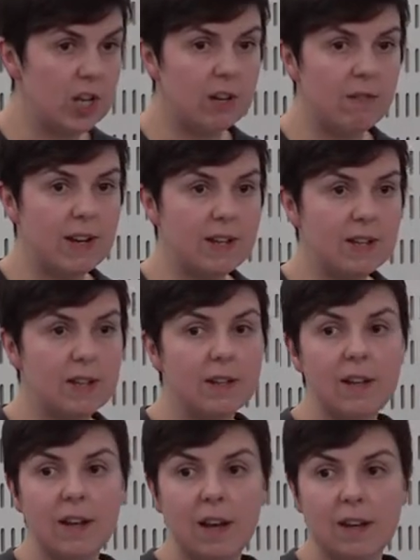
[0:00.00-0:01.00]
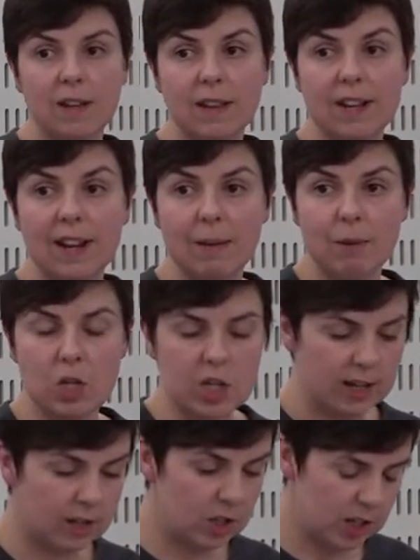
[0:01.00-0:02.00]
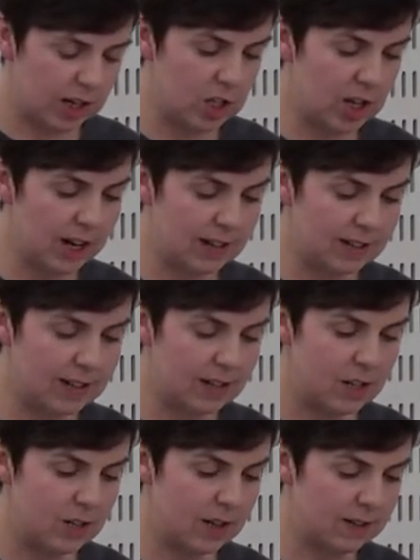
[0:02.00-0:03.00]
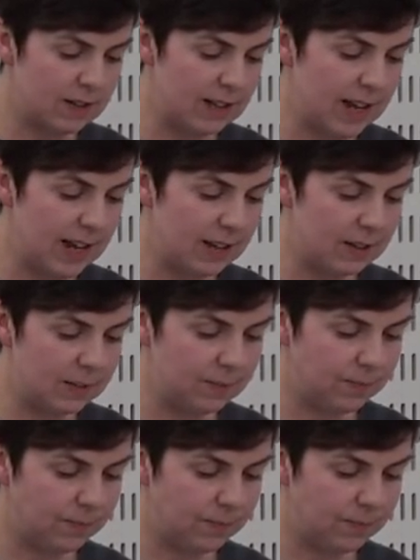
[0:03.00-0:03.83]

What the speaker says: generated under the Climate Change Act 2008.